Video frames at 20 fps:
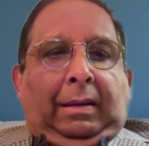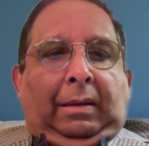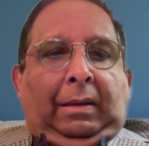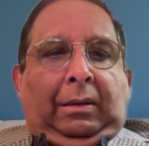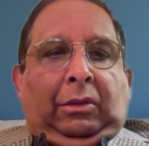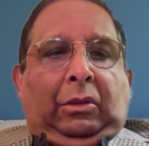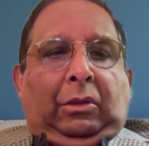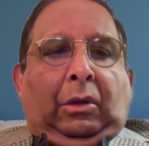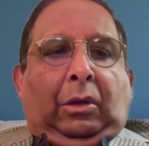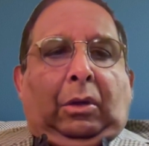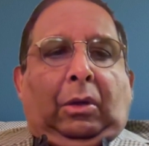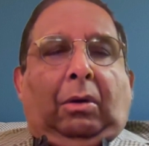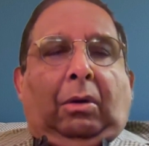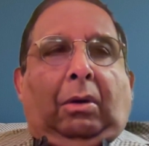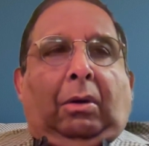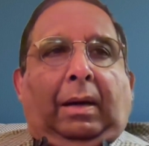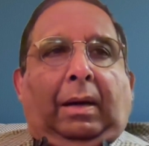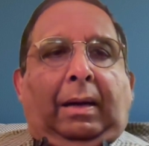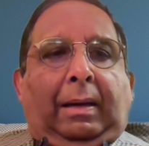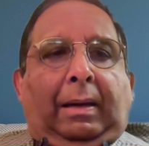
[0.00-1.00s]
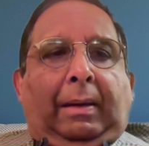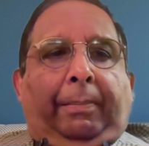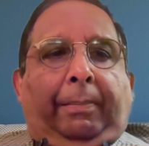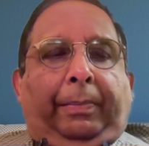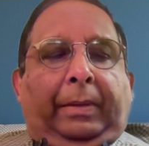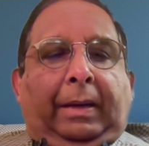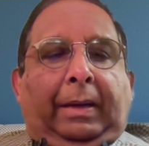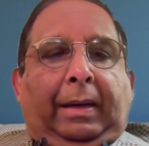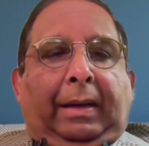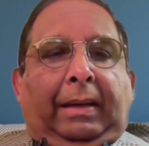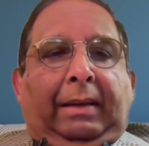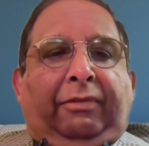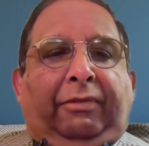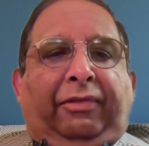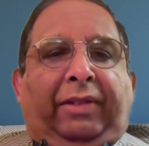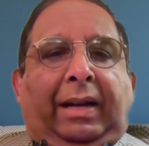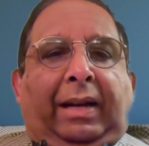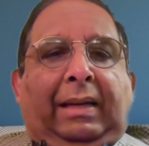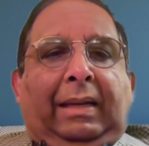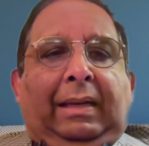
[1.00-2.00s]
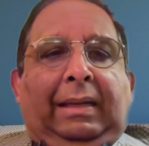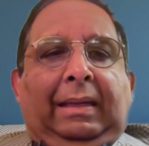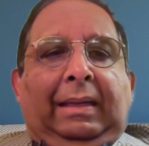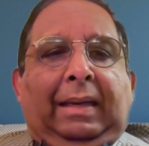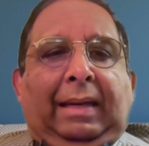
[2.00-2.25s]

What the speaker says: So, and finally,